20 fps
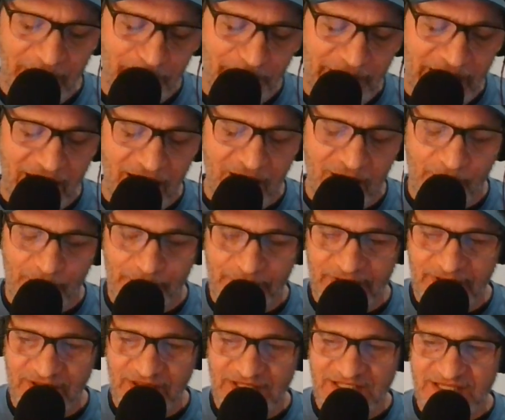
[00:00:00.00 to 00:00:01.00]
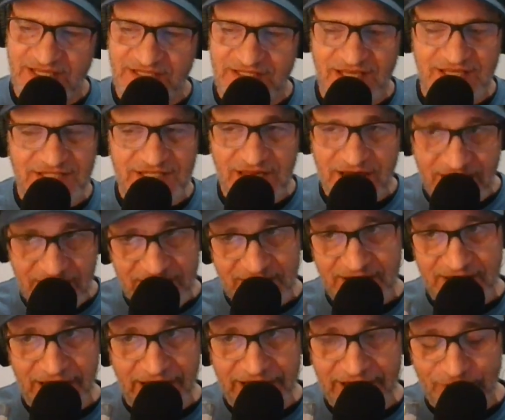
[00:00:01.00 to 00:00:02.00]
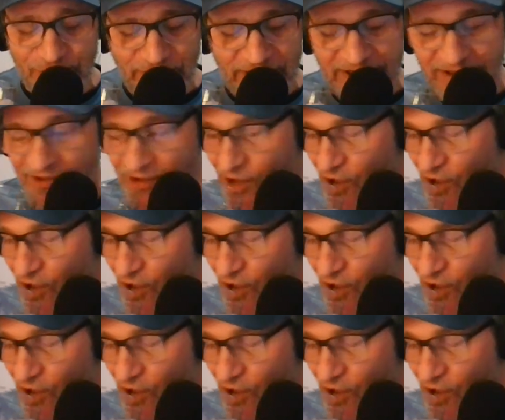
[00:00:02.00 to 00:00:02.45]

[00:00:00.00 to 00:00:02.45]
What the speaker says: meant bow, but it's because I said it the Canadian way.